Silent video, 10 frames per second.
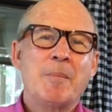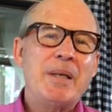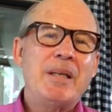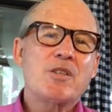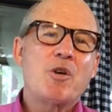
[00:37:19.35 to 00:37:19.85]

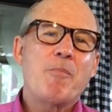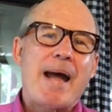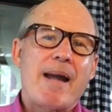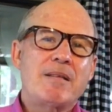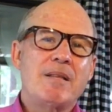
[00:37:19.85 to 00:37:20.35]
mean, let's go
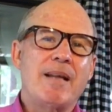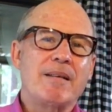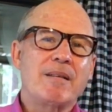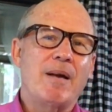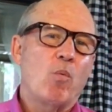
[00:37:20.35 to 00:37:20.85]
back to
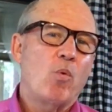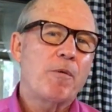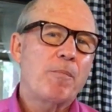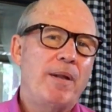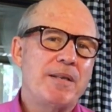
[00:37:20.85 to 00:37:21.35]
that, that
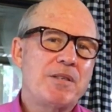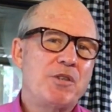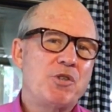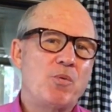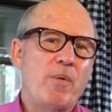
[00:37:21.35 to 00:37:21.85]
workplace
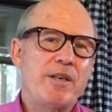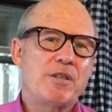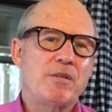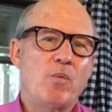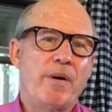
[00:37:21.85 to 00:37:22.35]

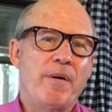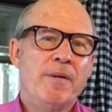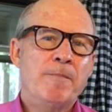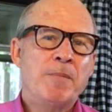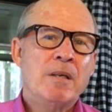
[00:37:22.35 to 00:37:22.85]
situation where
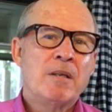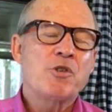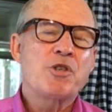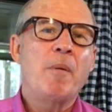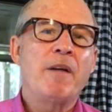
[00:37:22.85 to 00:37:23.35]

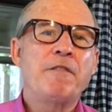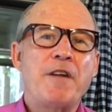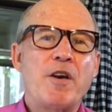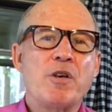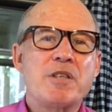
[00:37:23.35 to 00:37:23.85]
there's some
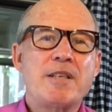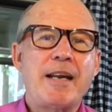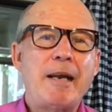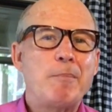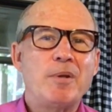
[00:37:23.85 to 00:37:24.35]
unfairness
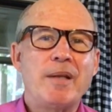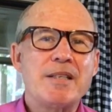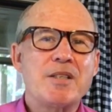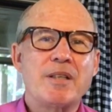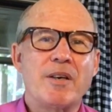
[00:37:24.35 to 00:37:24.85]
taking
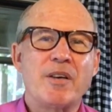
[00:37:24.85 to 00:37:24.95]
place there.